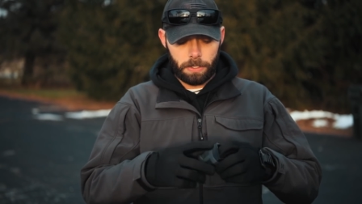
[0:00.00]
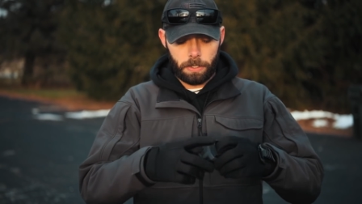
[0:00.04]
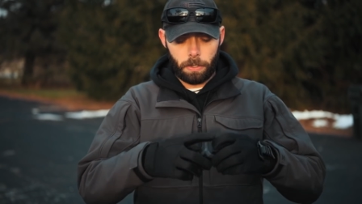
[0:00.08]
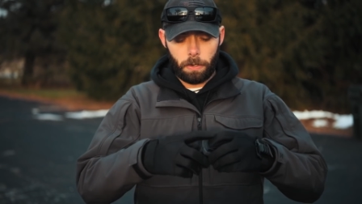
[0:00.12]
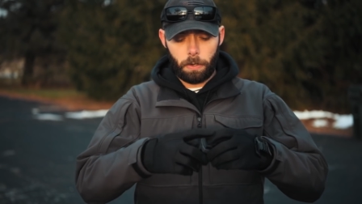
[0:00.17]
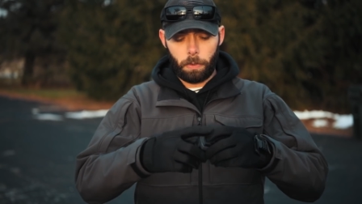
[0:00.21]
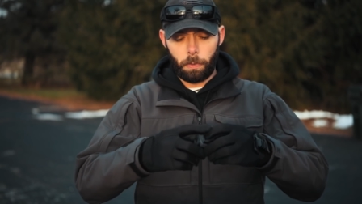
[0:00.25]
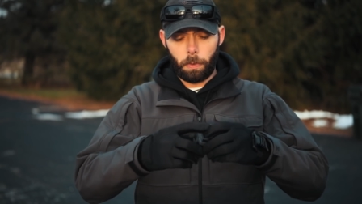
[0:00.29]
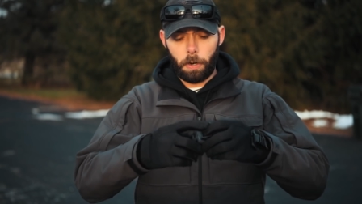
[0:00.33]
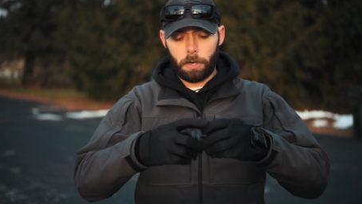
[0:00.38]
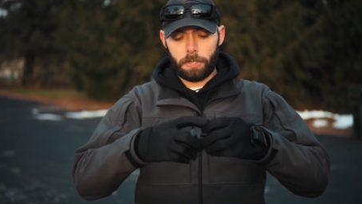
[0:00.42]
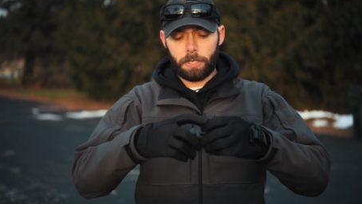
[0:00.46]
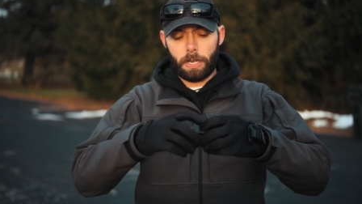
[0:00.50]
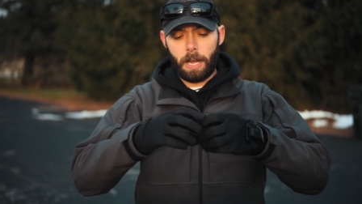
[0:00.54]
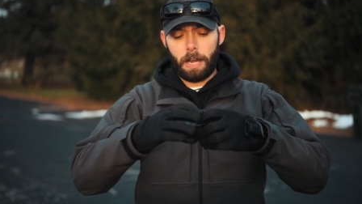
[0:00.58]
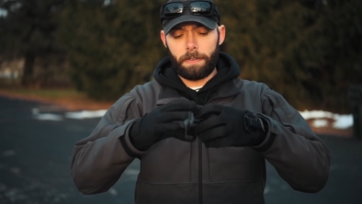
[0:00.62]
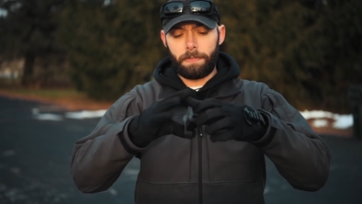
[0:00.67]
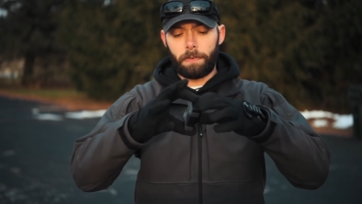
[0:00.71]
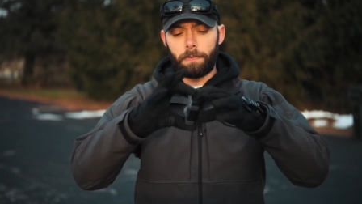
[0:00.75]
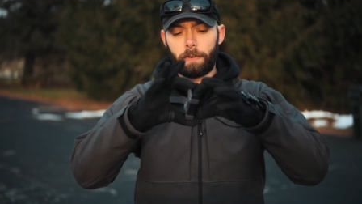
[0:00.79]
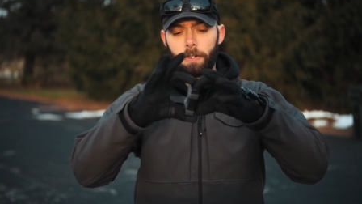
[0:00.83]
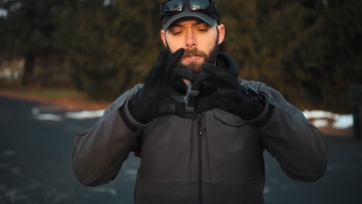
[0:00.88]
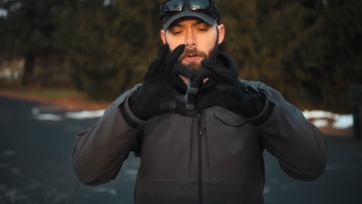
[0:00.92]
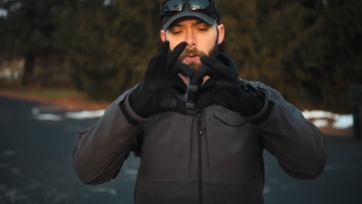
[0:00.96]
So it works
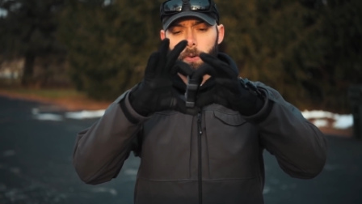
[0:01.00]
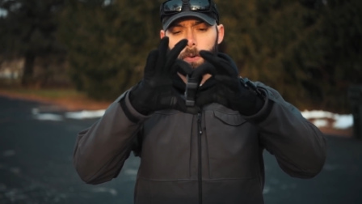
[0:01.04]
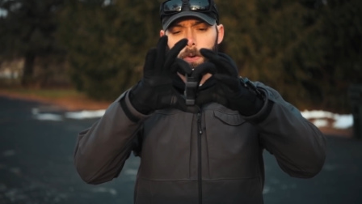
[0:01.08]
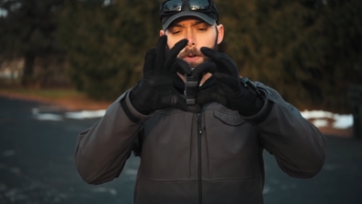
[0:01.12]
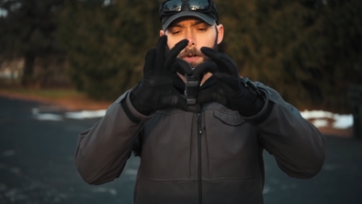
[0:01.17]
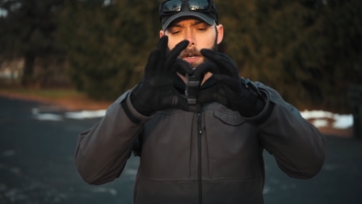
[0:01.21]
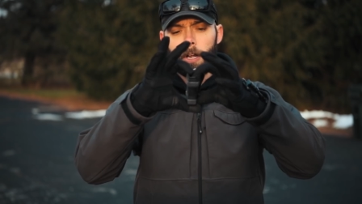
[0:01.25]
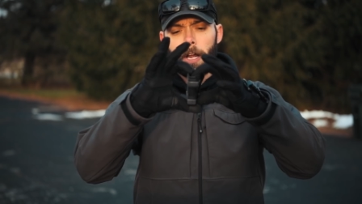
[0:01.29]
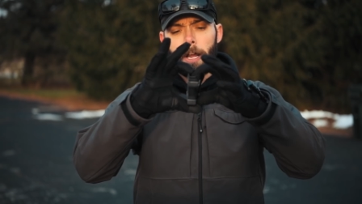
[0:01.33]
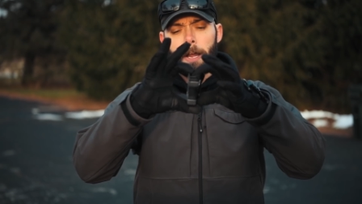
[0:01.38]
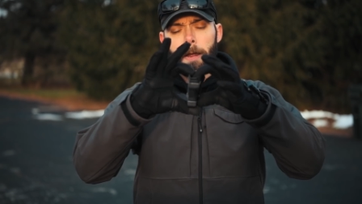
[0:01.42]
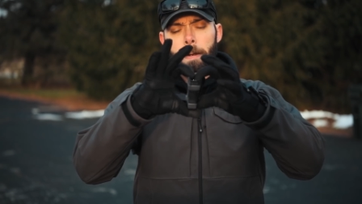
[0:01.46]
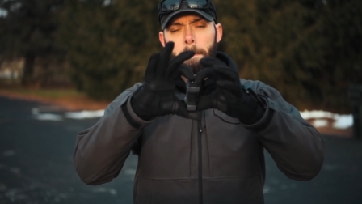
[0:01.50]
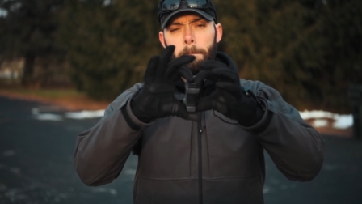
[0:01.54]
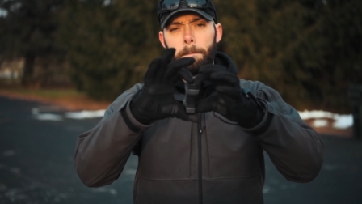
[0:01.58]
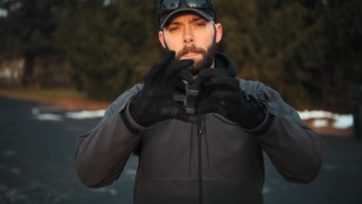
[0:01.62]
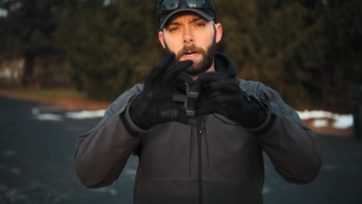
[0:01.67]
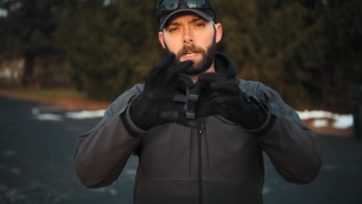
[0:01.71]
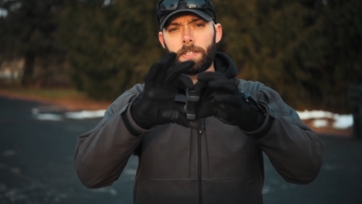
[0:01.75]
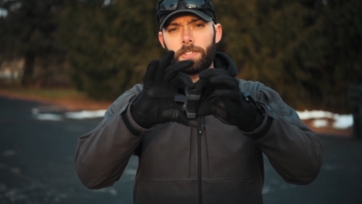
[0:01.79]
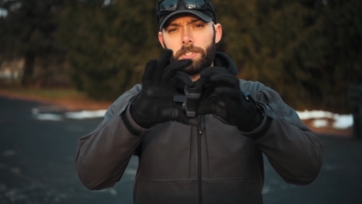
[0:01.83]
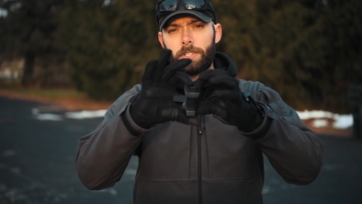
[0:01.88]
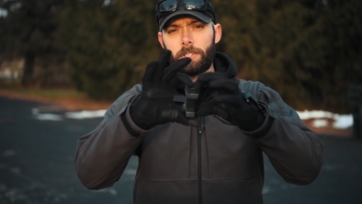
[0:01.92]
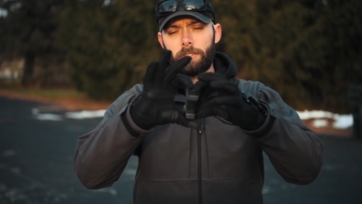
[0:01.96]
off of a cool
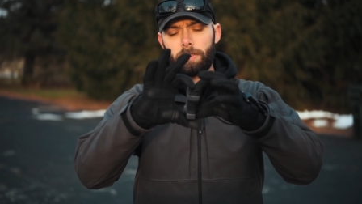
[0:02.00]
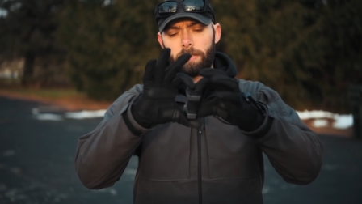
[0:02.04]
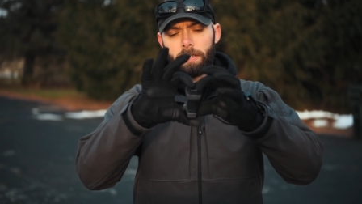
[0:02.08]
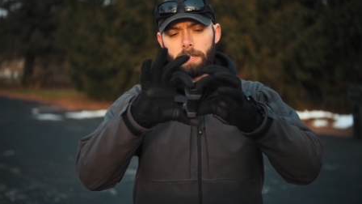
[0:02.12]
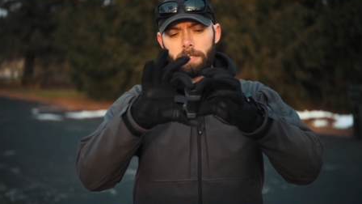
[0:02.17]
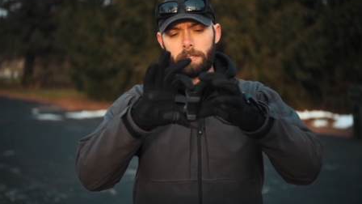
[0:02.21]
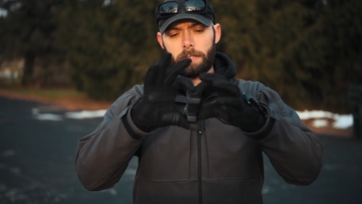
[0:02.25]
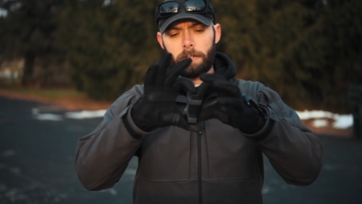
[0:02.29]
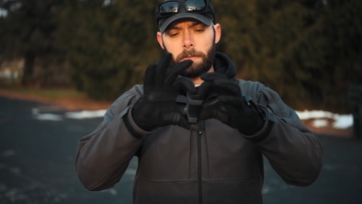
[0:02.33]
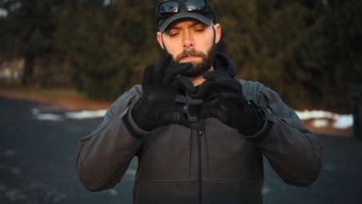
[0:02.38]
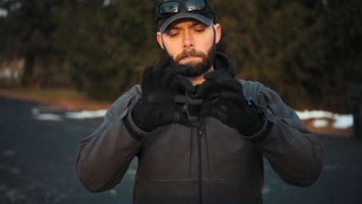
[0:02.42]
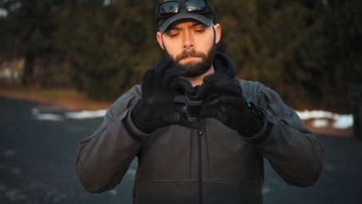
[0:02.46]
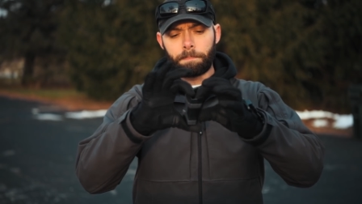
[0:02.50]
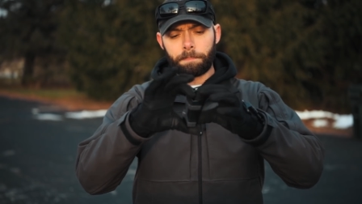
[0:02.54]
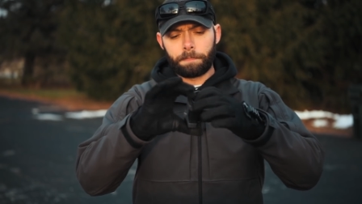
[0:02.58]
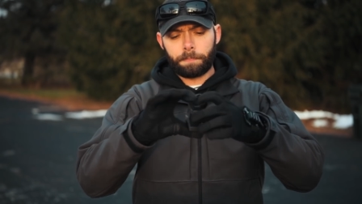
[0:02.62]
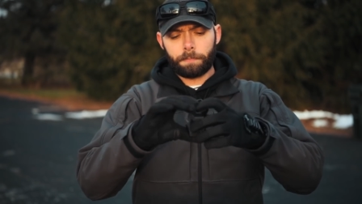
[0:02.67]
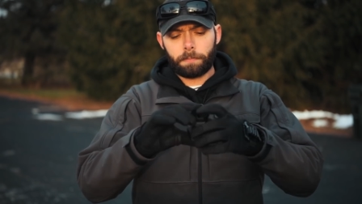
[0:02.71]
bungee system,